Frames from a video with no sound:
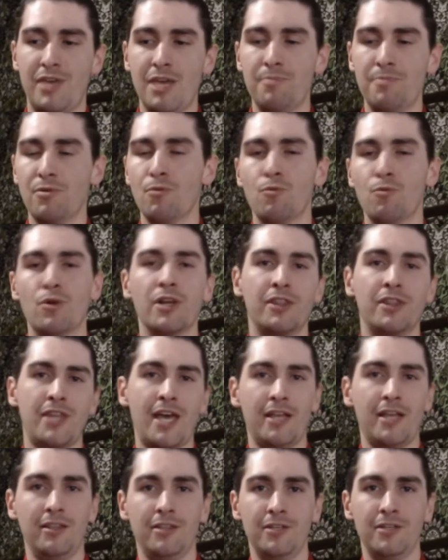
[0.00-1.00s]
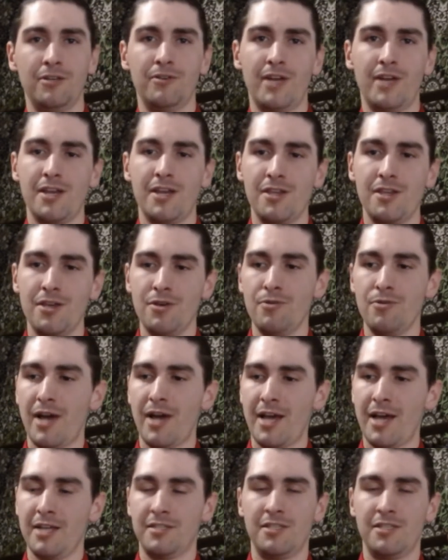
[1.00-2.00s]
people want that loot, and you
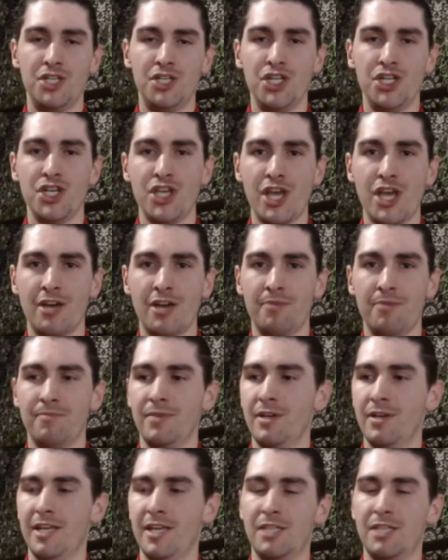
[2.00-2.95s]
as the GM,